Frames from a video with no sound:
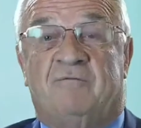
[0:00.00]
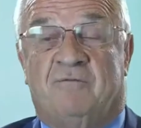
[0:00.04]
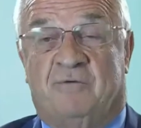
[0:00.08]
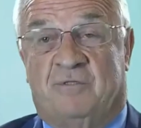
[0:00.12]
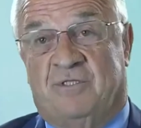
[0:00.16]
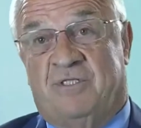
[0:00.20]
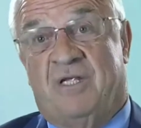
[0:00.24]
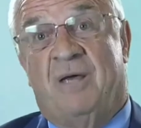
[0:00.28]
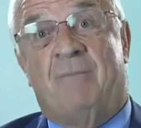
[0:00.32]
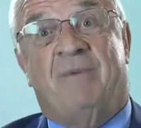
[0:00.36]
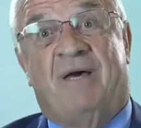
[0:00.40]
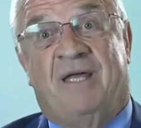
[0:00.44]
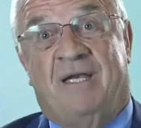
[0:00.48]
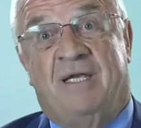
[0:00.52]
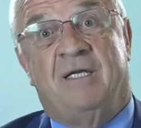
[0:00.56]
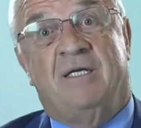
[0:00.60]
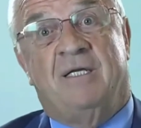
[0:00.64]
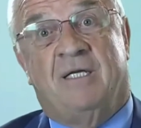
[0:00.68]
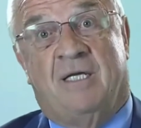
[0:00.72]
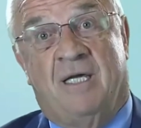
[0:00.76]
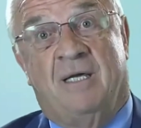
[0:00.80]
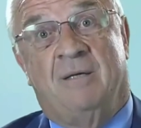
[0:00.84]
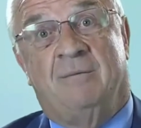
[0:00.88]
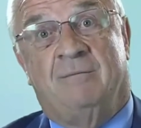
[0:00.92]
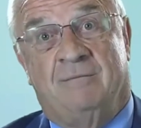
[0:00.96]
for somebody
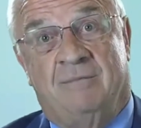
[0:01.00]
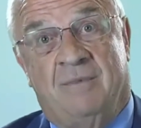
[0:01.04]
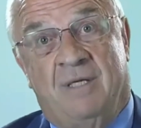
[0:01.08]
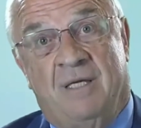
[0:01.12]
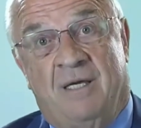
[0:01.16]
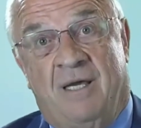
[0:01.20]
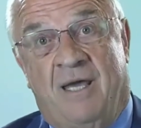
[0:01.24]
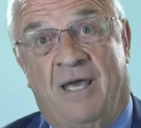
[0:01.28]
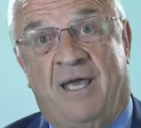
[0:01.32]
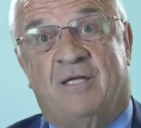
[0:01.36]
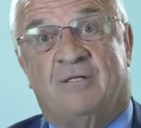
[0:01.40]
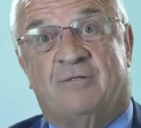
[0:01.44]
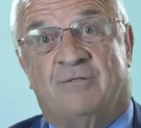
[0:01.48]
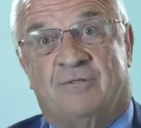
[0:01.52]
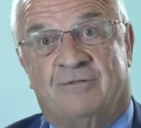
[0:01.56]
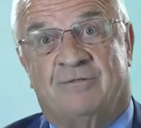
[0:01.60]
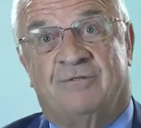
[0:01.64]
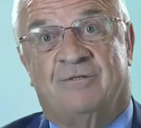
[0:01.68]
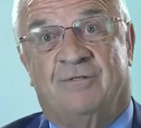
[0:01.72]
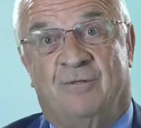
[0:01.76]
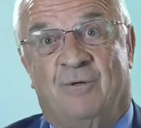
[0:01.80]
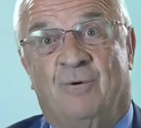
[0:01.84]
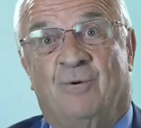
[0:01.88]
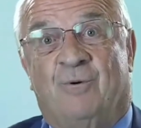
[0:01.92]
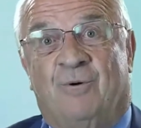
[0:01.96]
to come answer
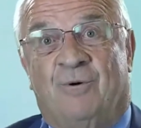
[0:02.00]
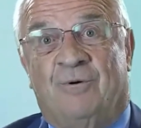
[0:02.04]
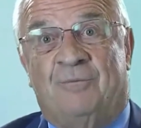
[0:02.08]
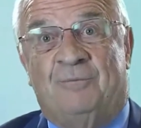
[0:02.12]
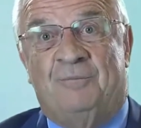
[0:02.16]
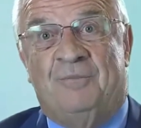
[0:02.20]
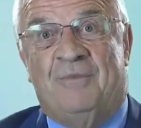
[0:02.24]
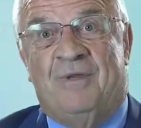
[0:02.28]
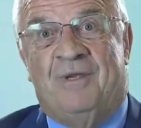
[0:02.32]
the door,